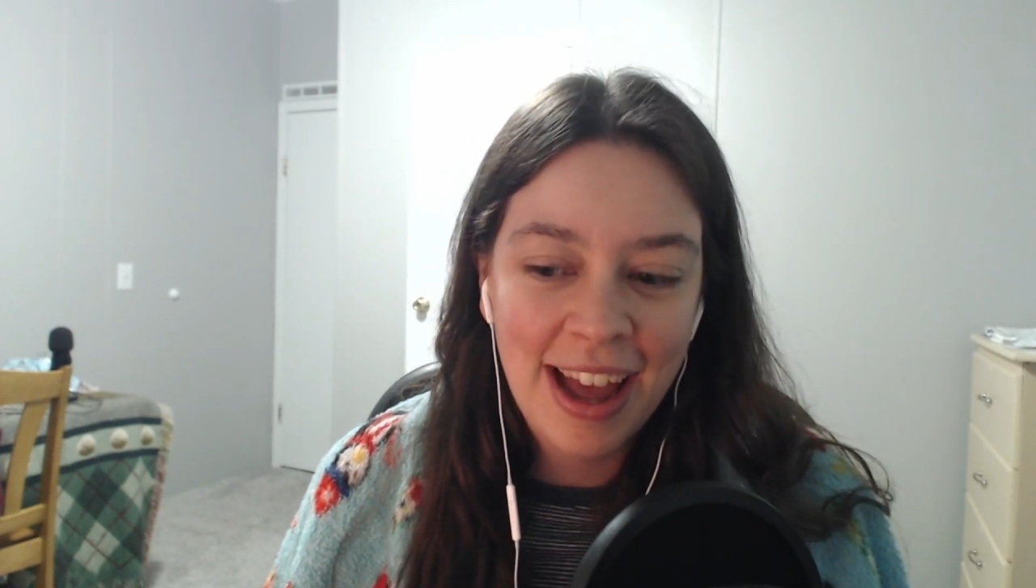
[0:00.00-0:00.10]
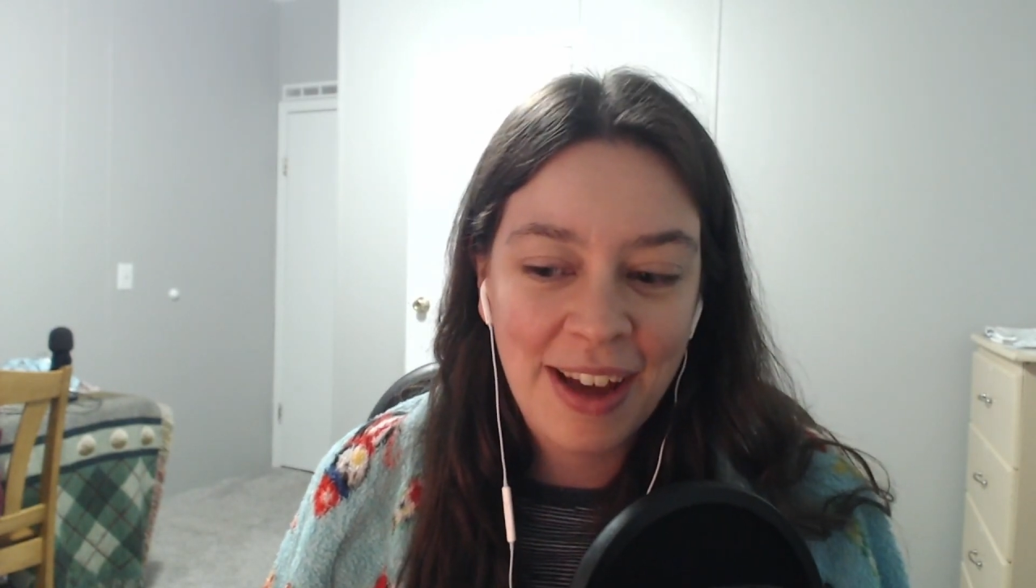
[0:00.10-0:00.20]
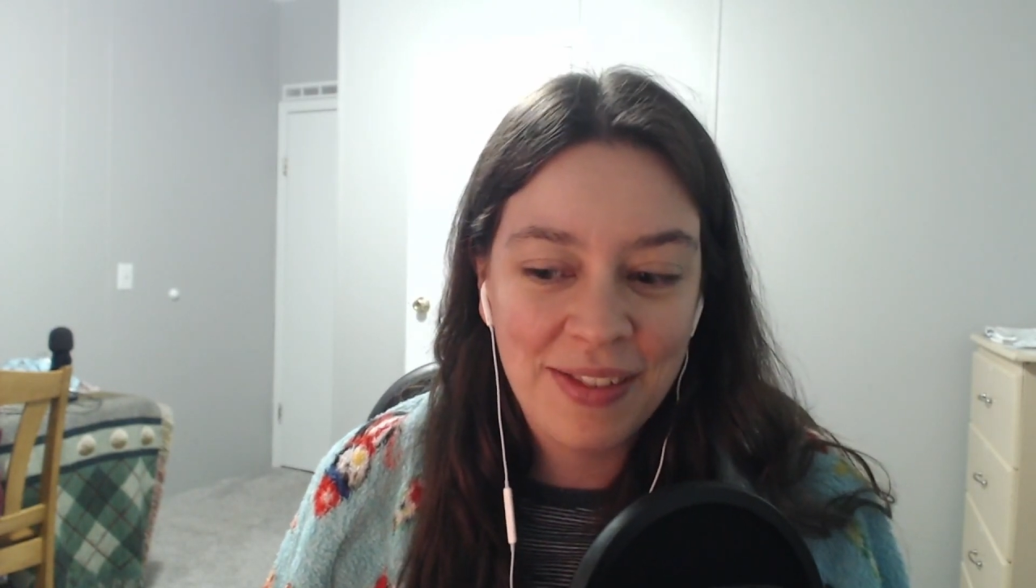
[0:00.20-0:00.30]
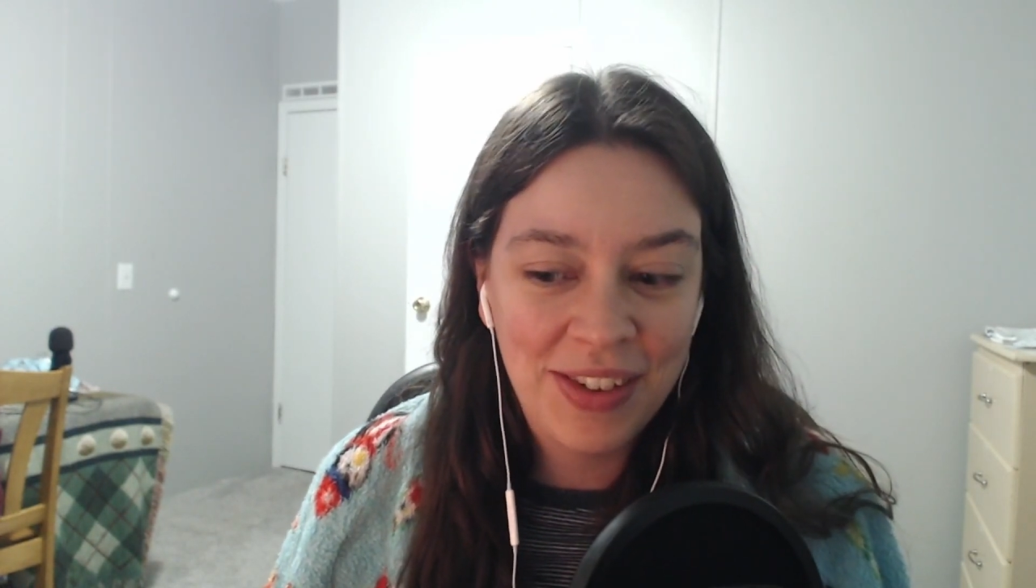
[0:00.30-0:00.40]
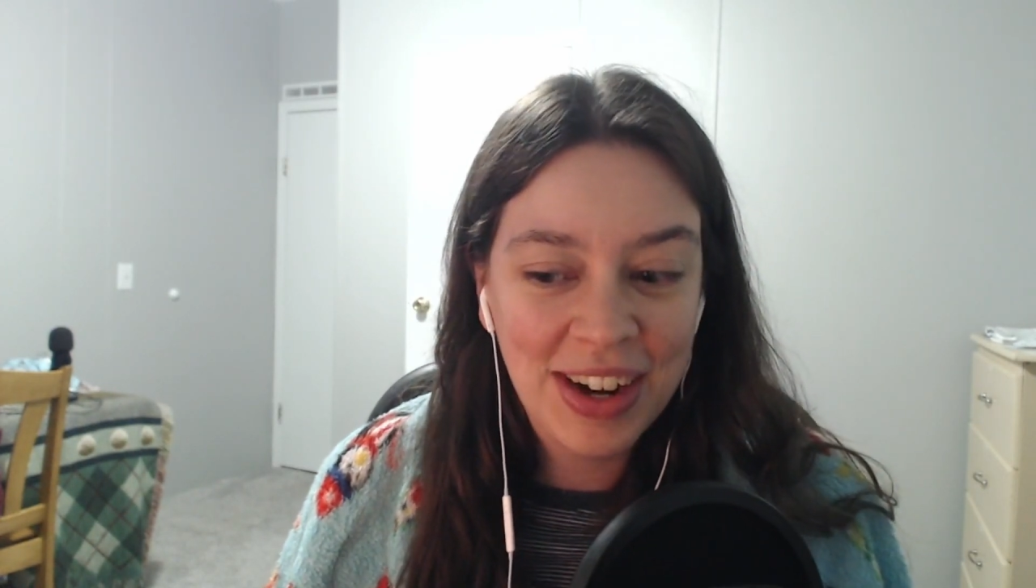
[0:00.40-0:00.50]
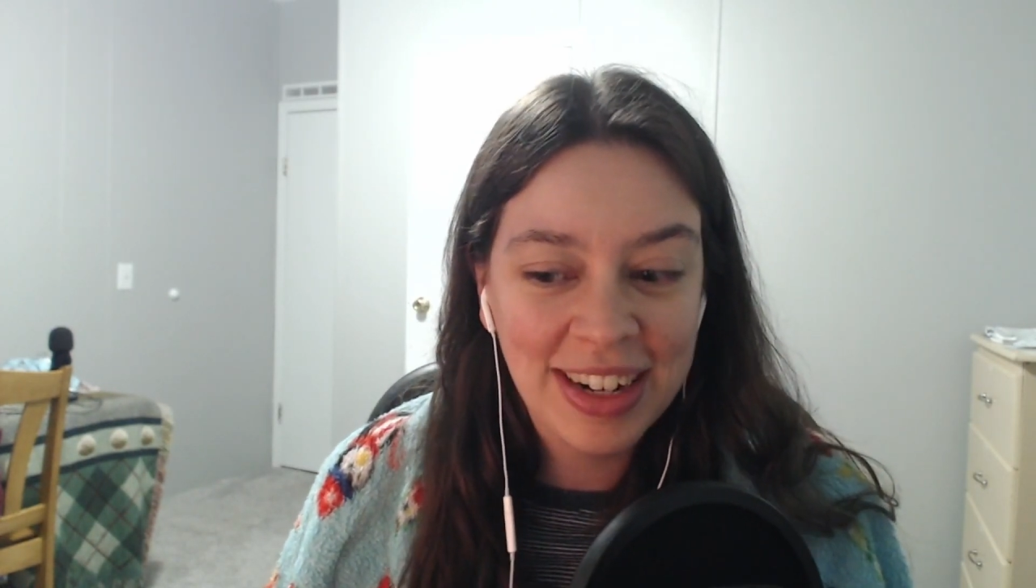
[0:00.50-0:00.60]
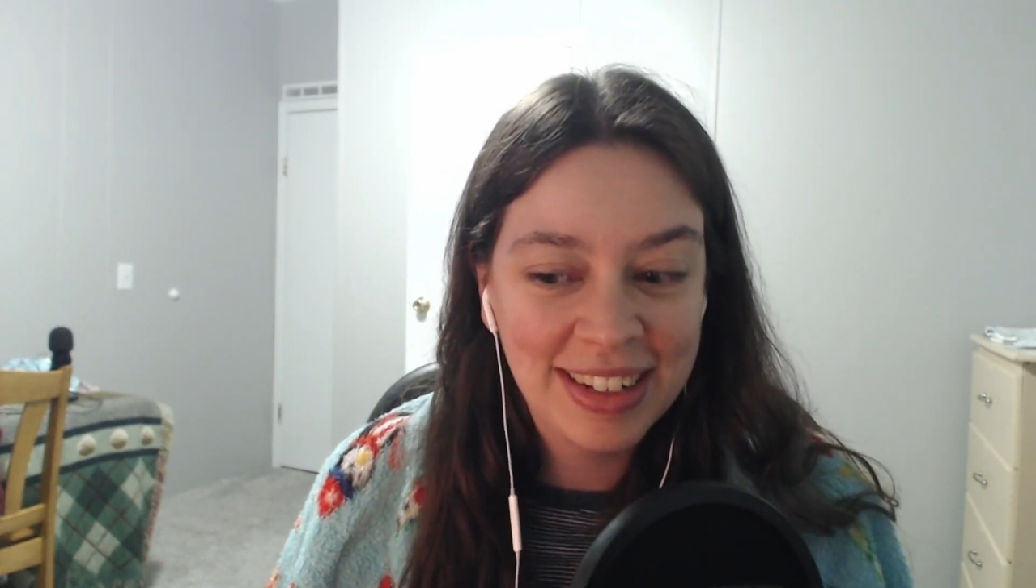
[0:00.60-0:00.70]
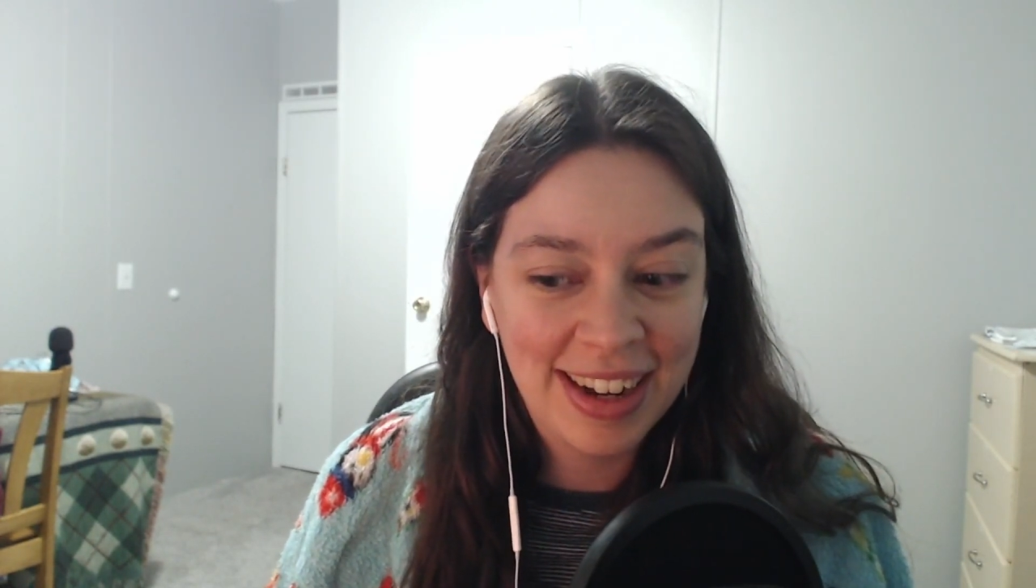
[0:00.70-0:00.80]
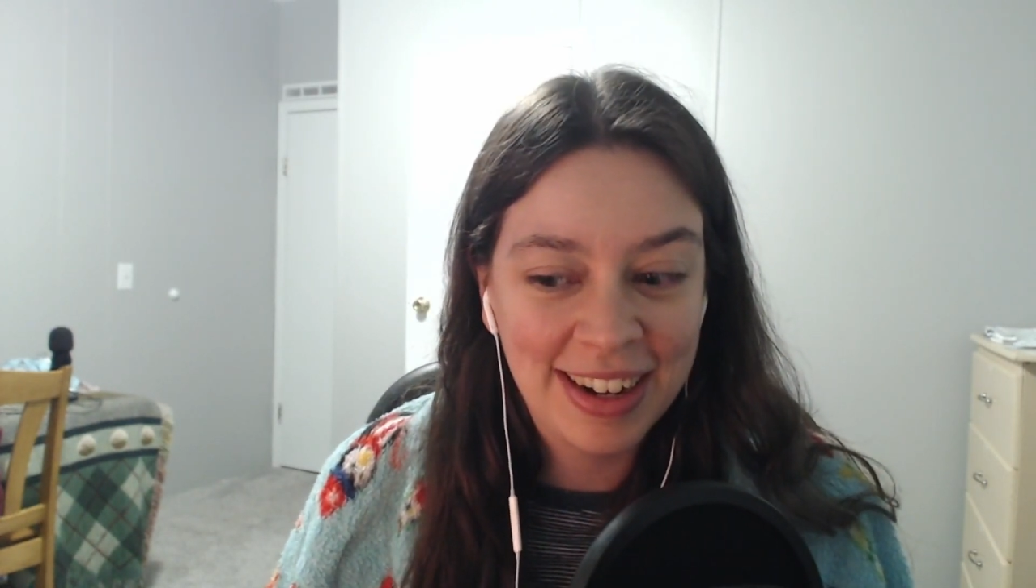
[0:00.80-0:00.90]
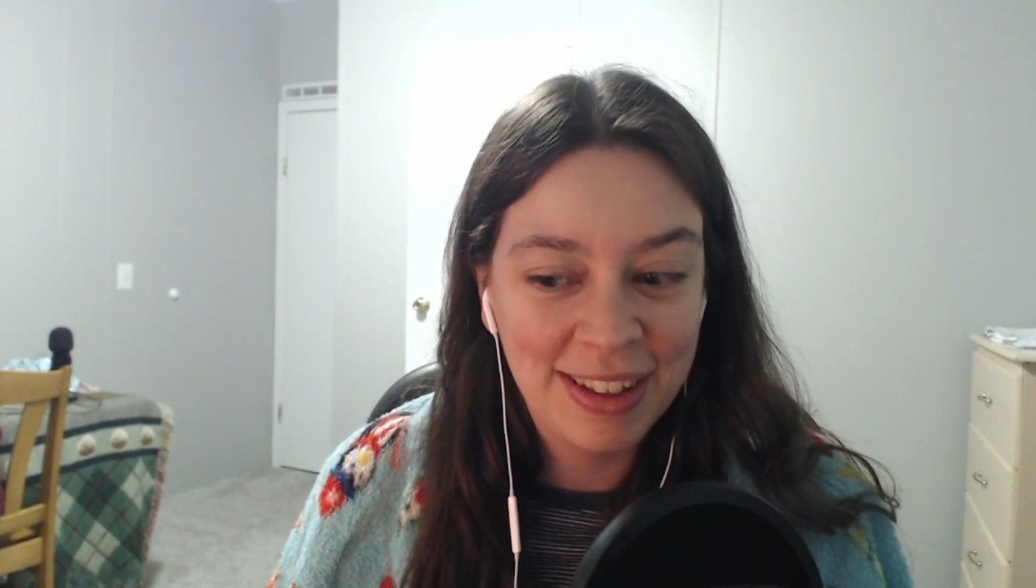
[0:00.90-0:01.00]
I'm very
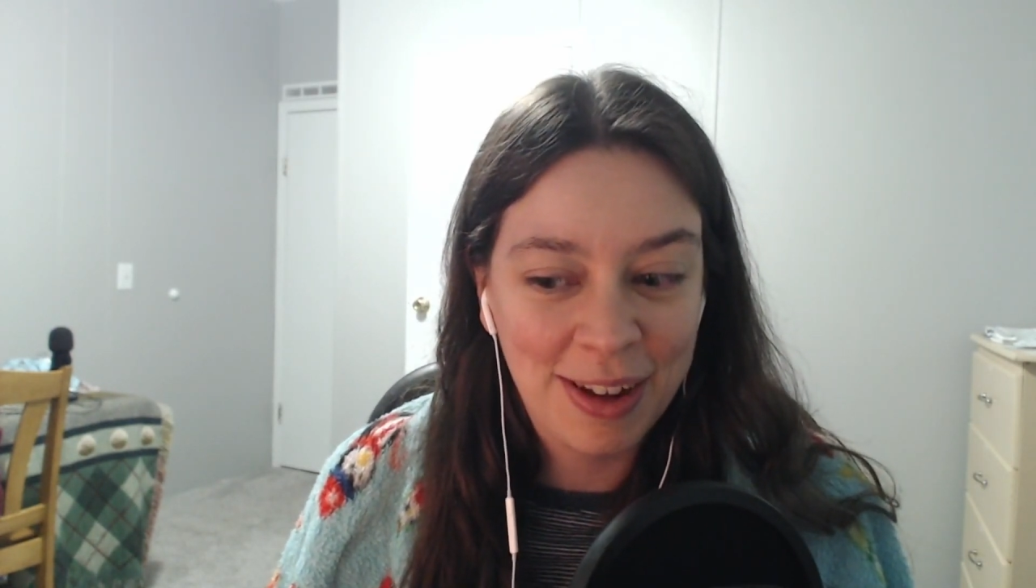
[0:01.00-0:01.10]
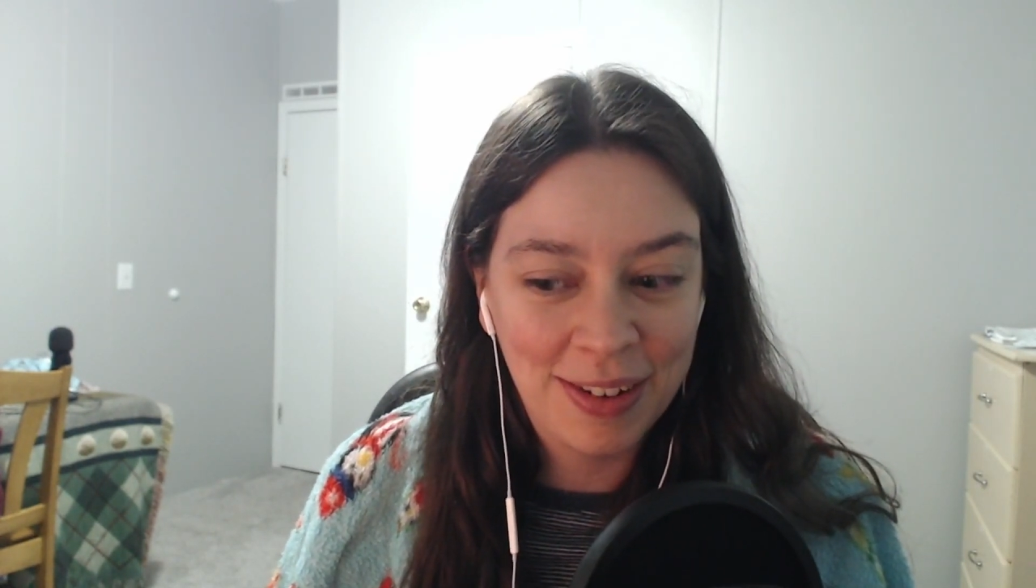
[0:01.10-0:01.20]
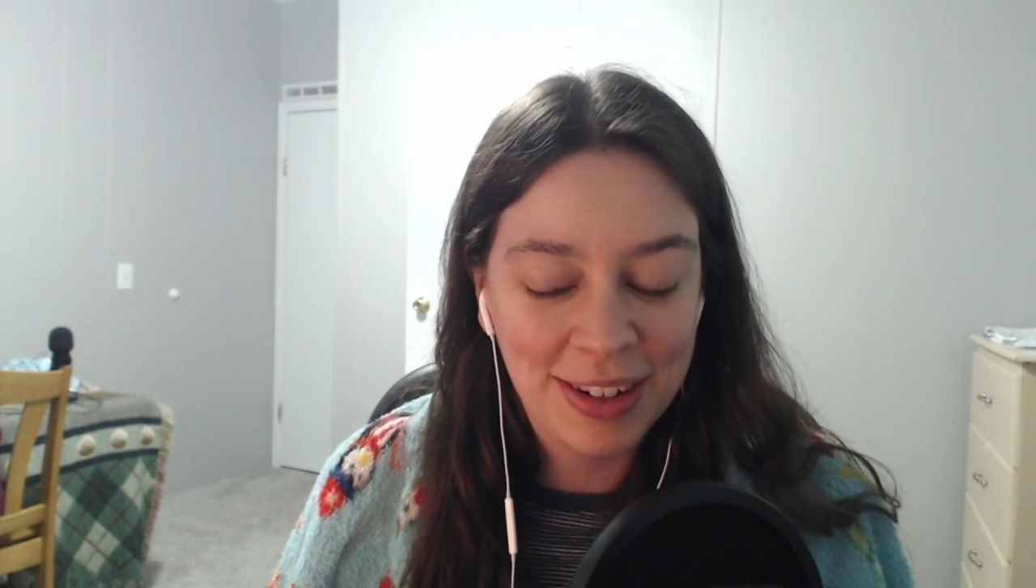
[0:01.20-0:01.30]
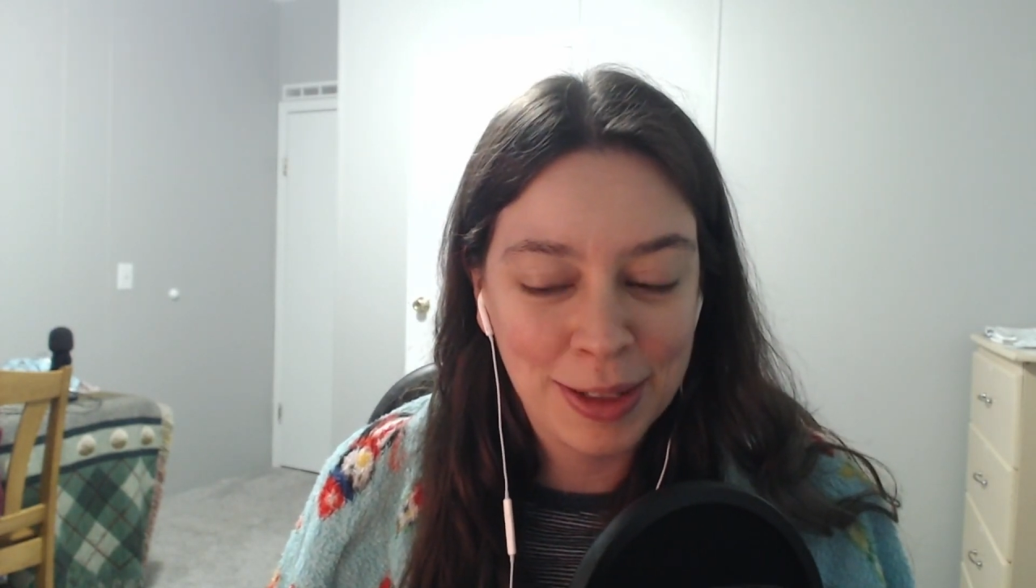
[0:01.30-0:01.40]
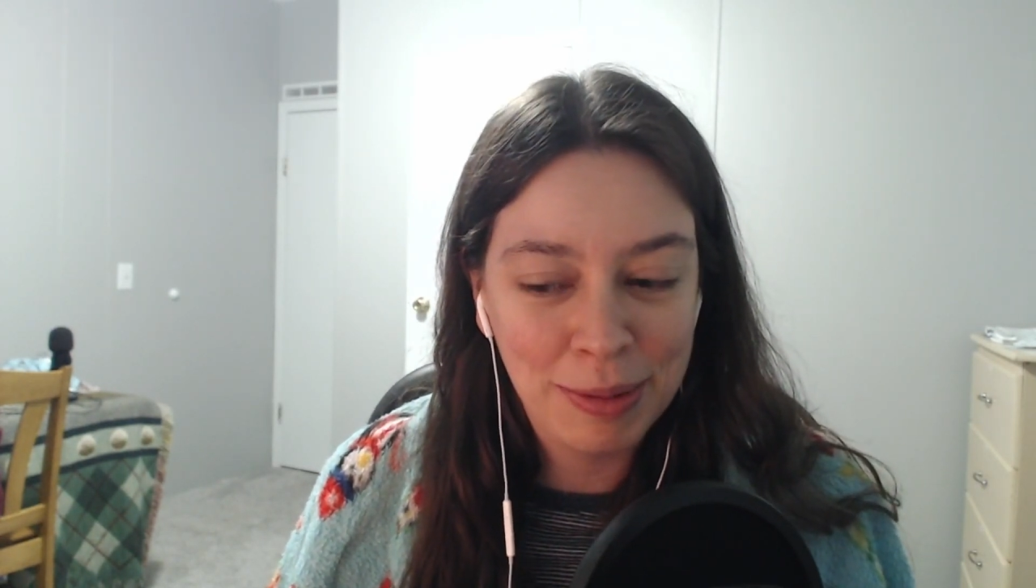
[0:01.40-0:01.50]
excited though because